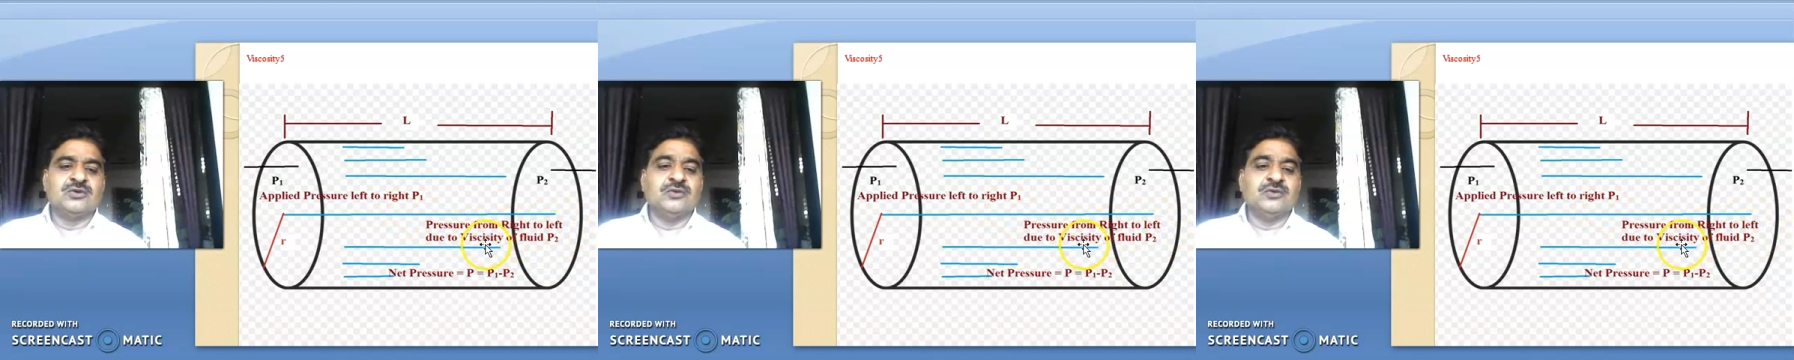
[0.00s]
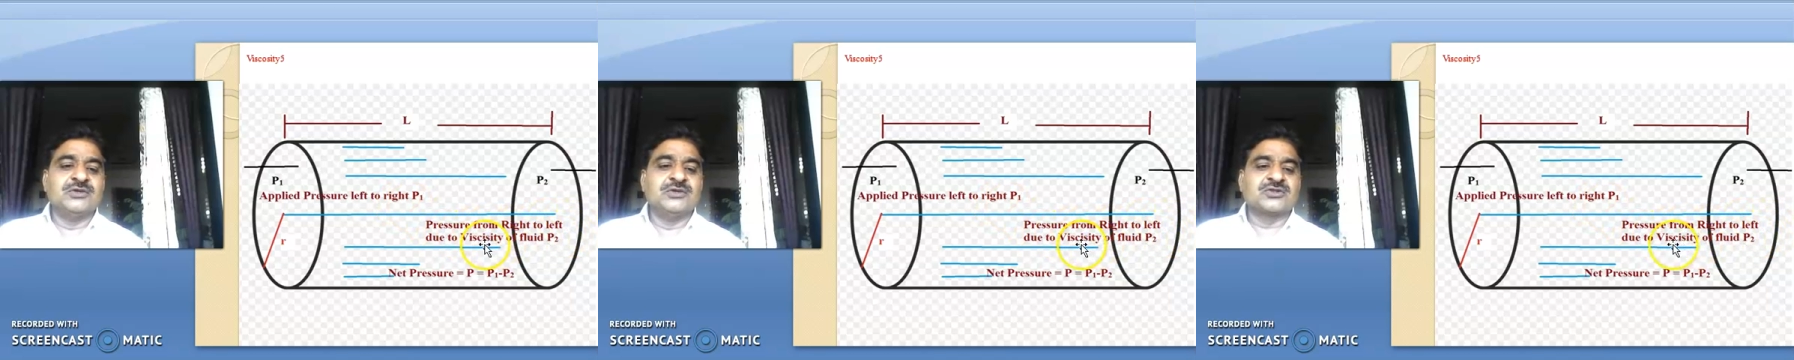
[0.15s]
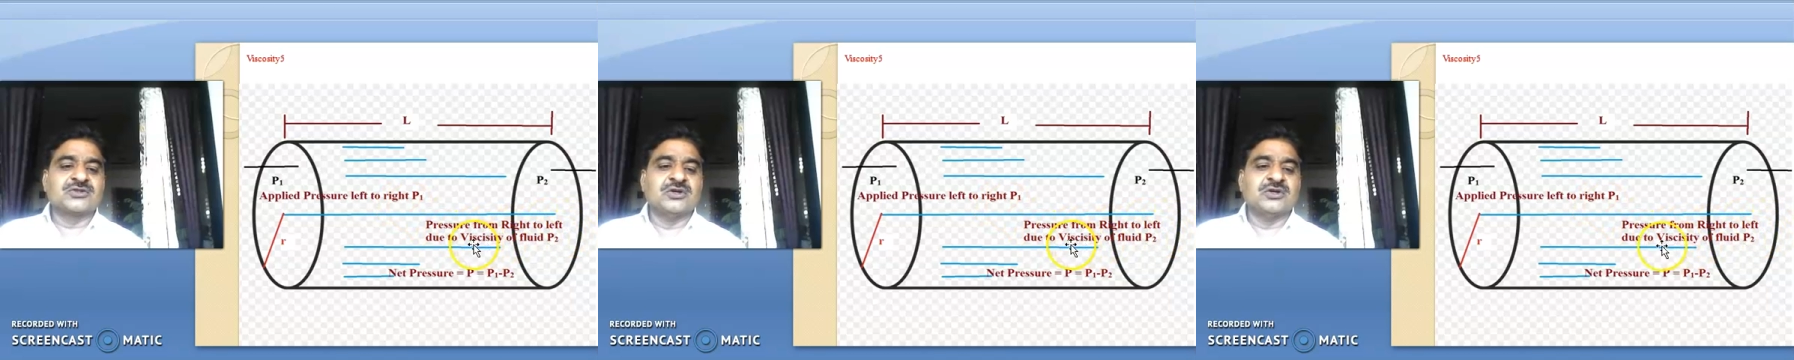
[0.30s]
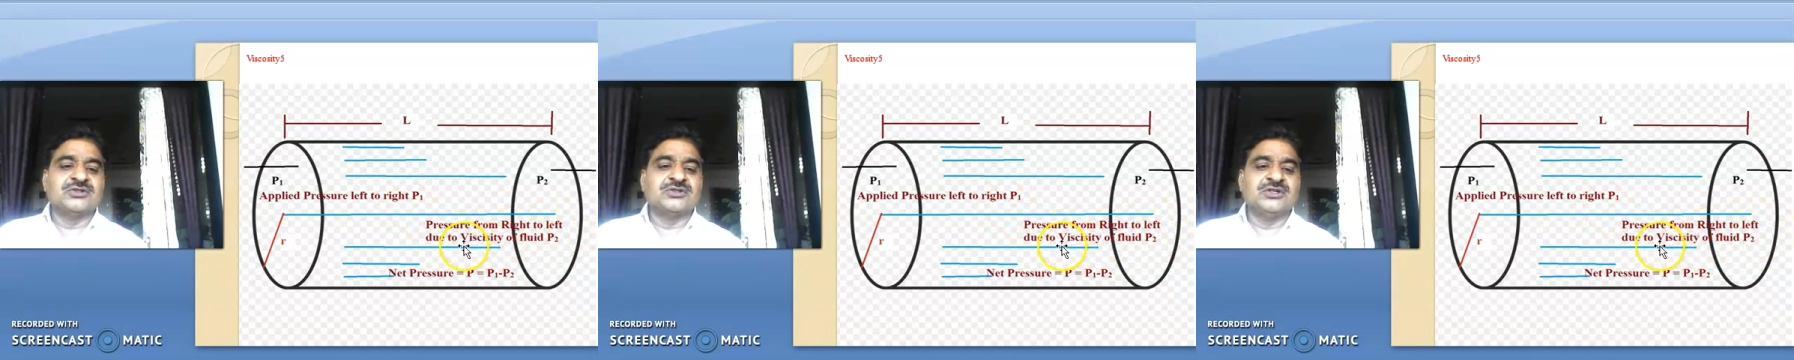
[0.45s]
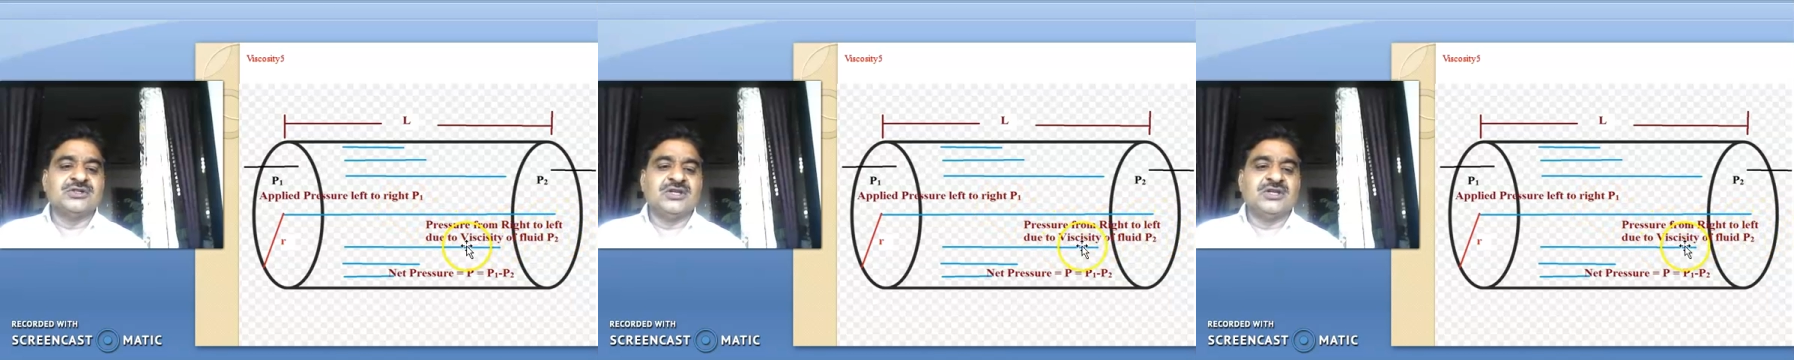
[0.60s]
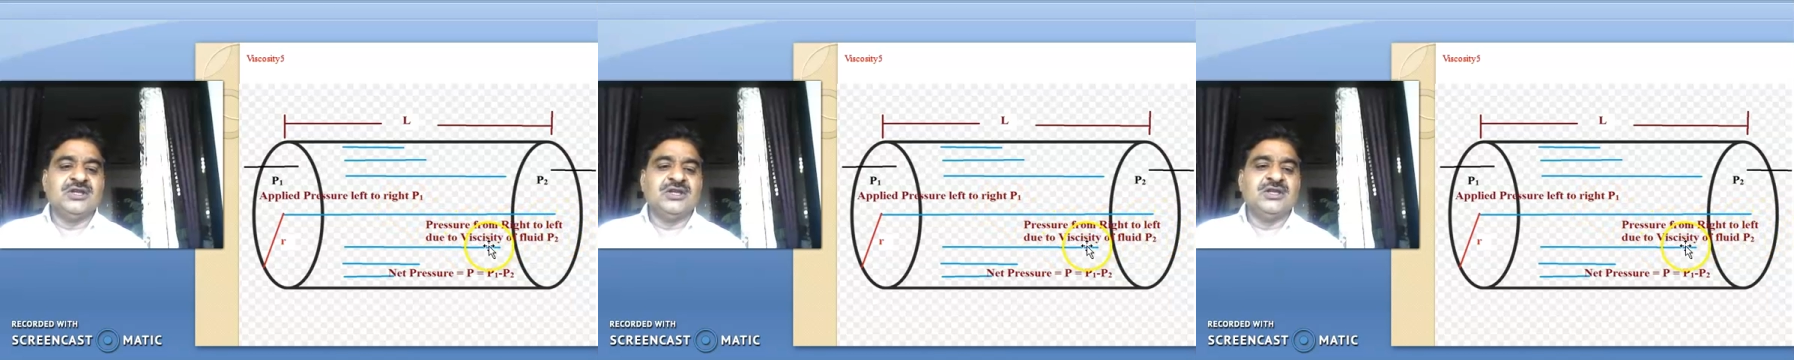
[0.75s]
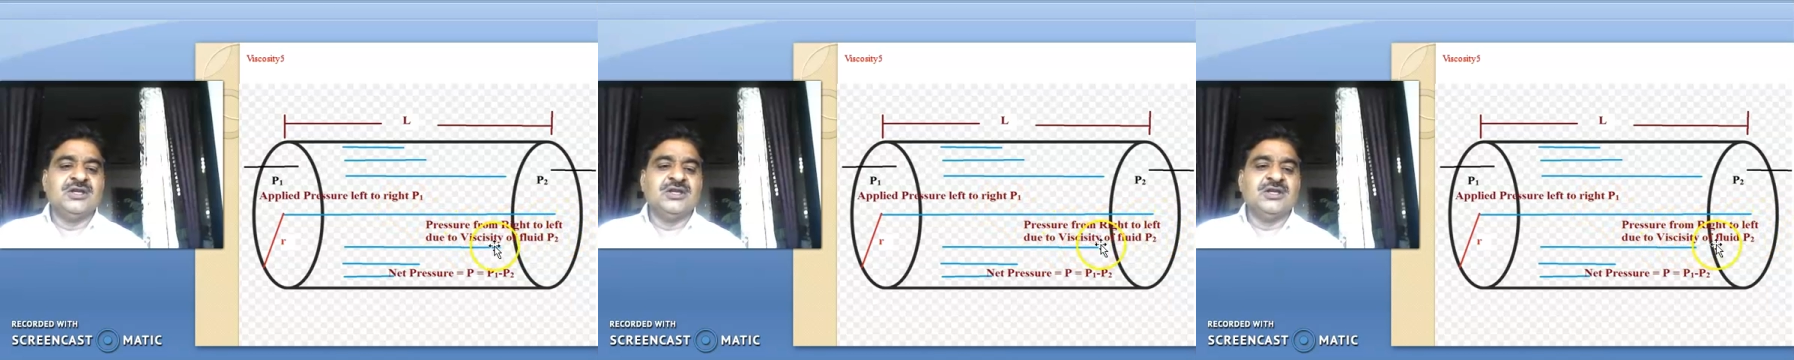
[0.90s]
to
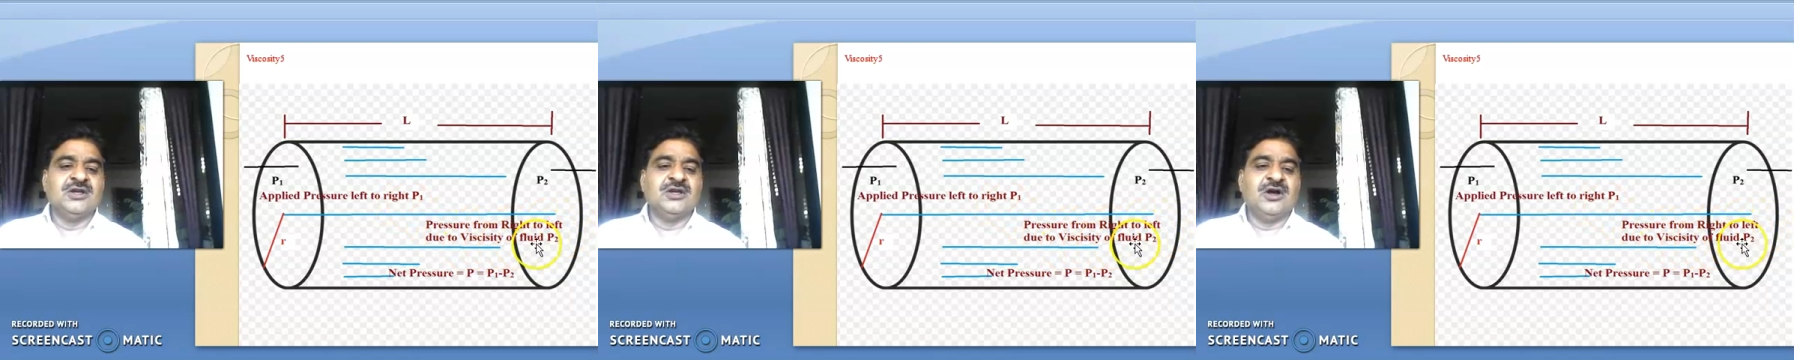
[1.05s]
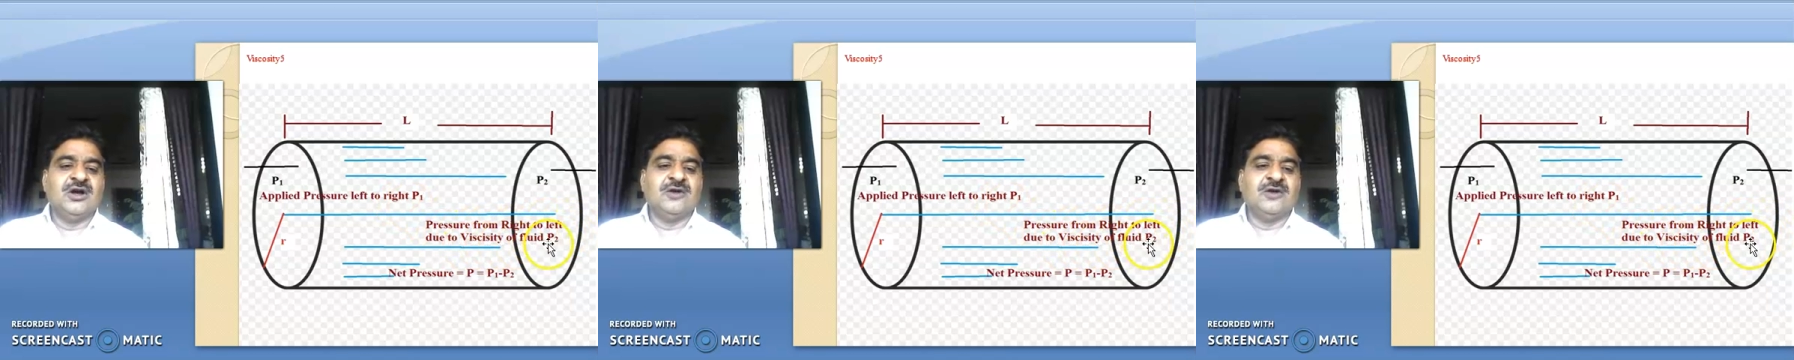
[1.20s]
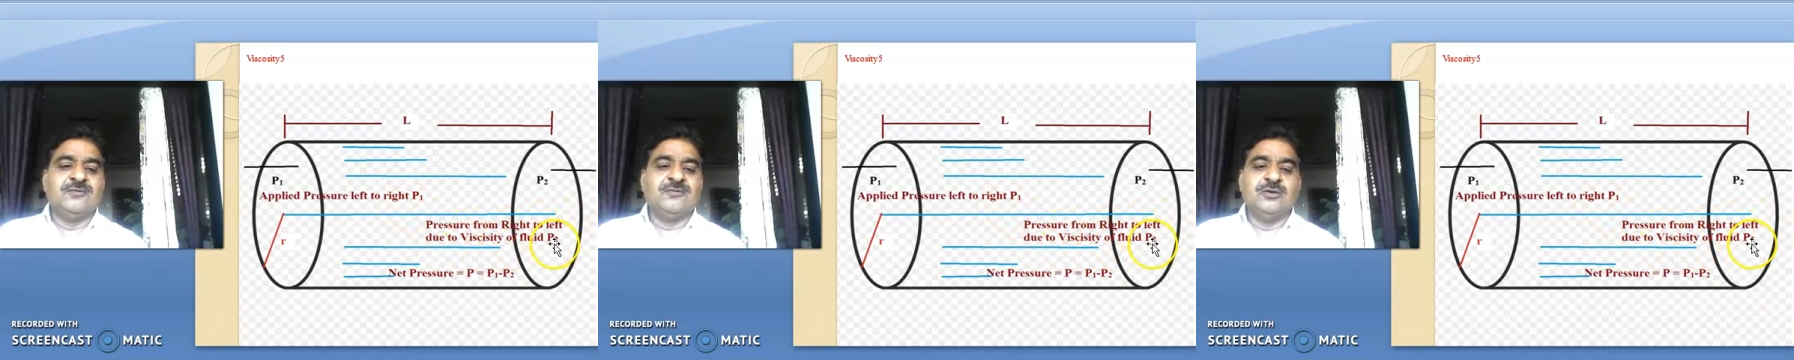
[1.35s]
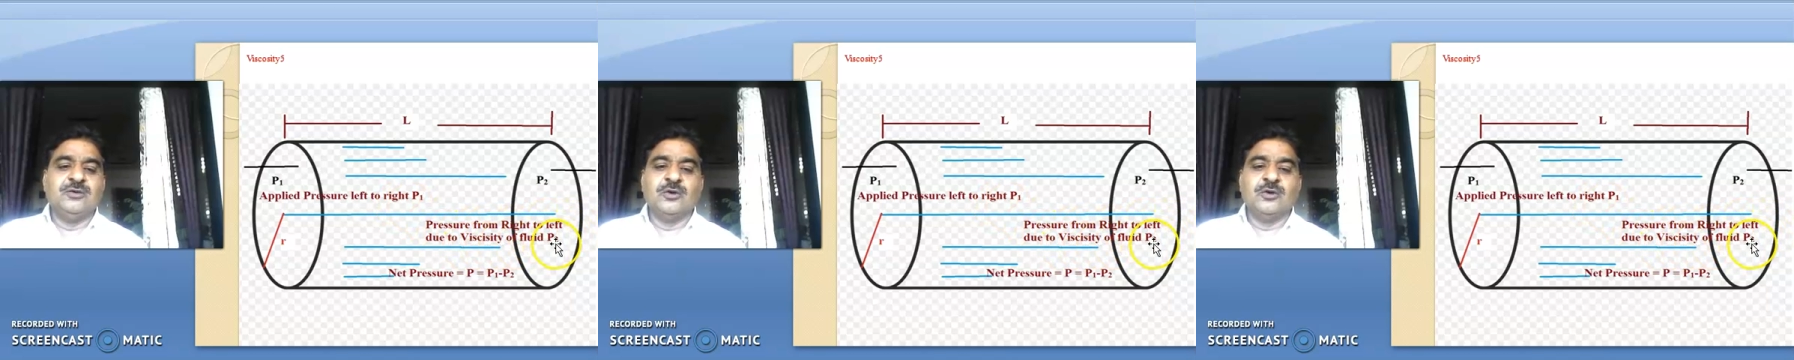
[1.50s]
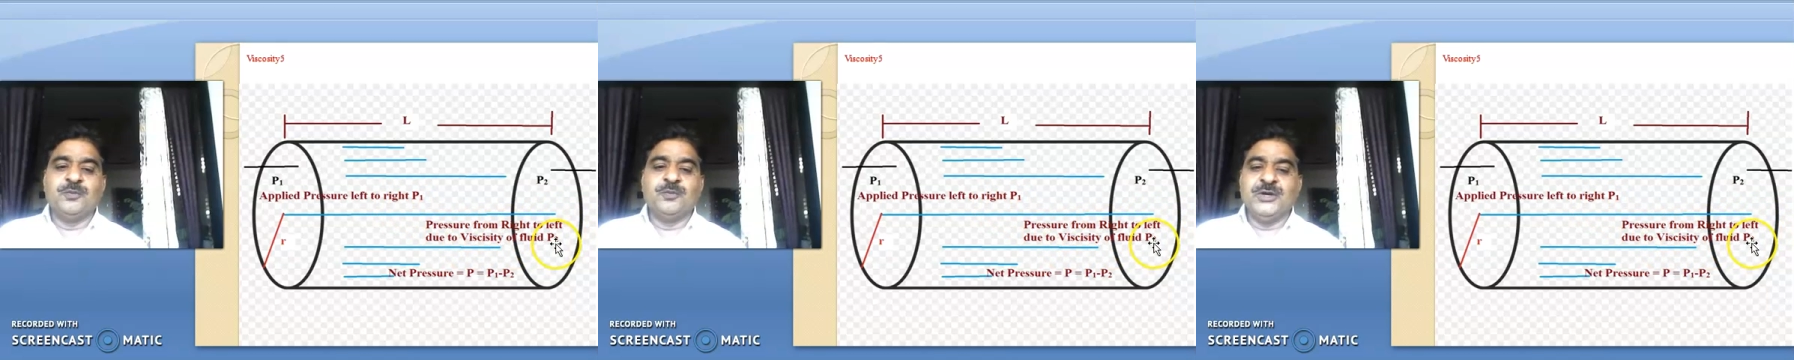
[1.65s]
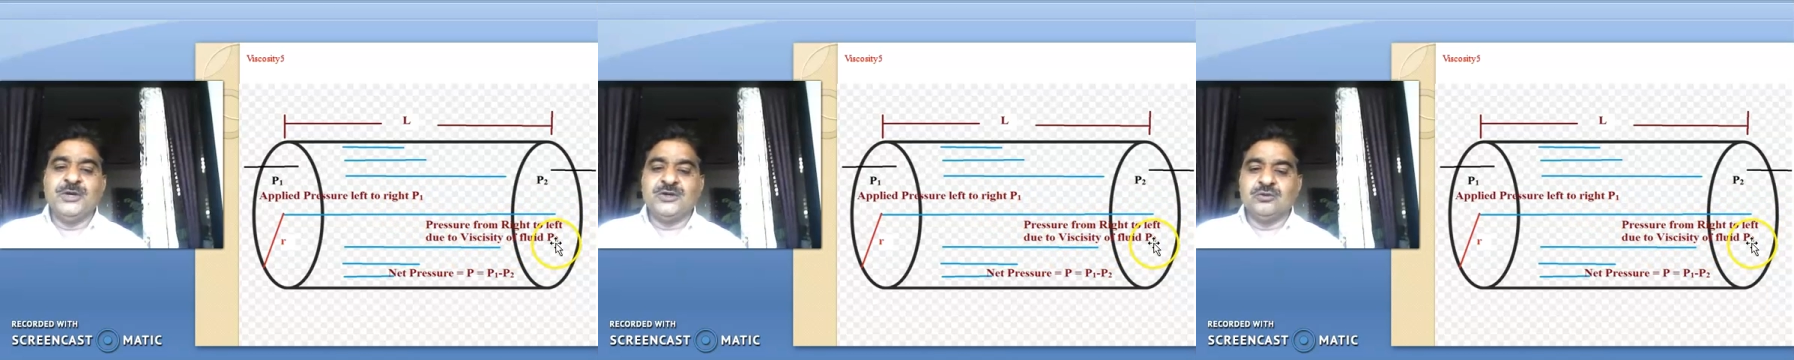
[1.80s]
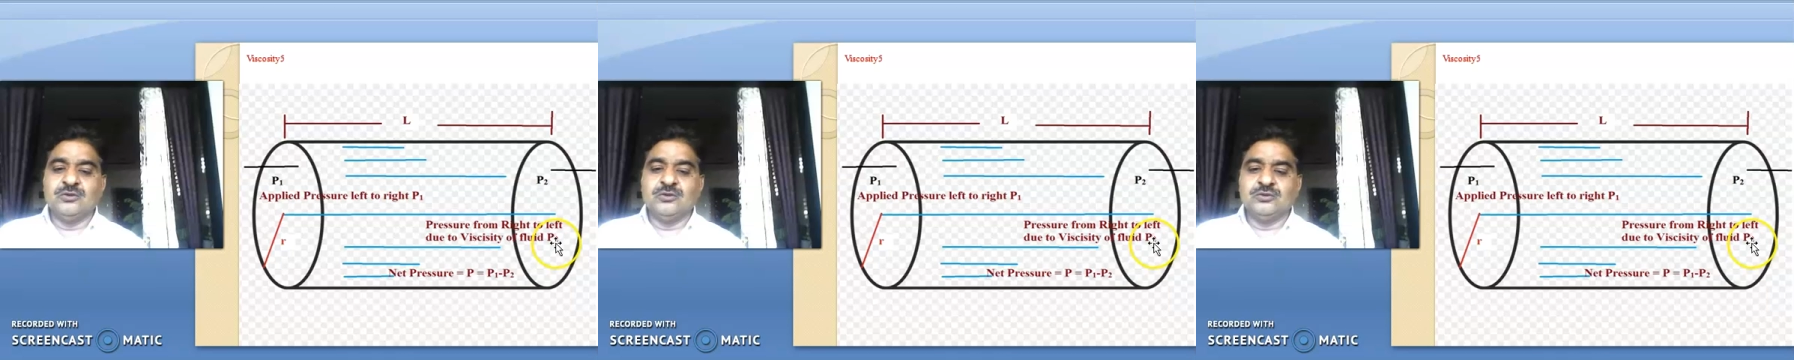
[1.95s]
viscosity of fluid
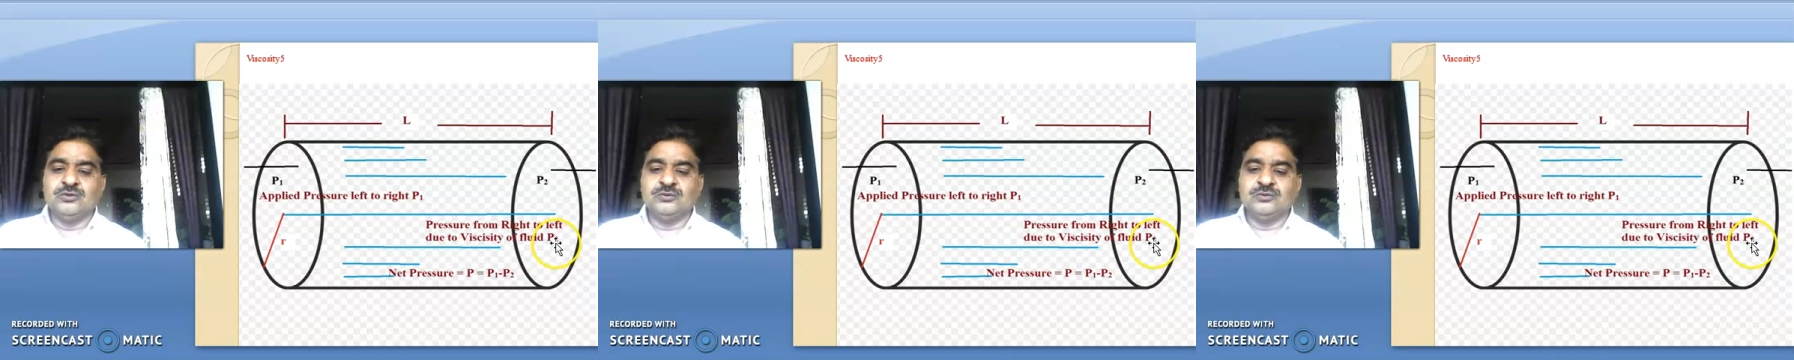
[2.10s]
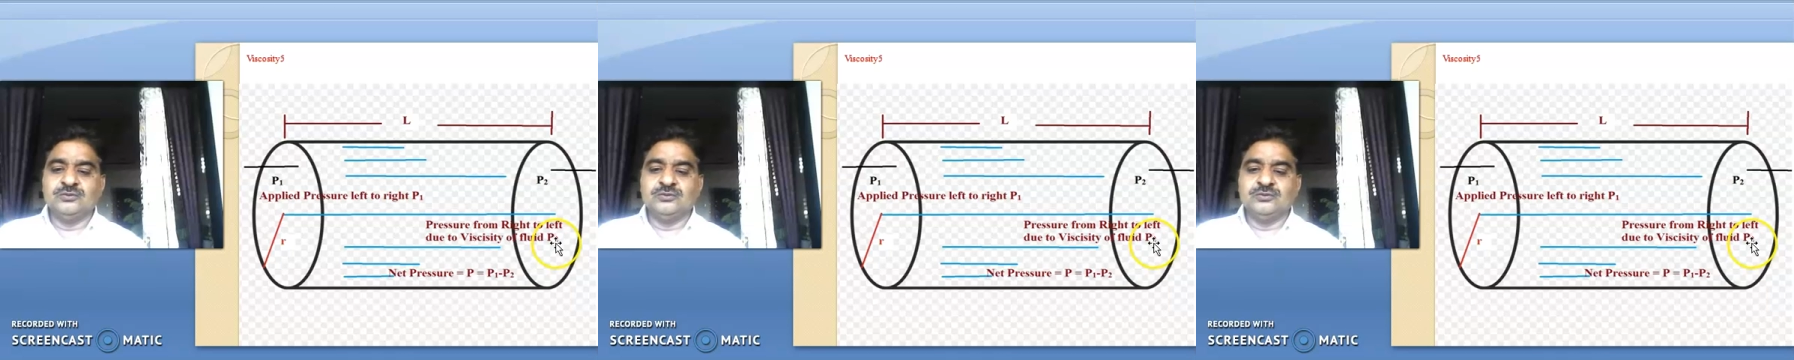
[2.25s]
P2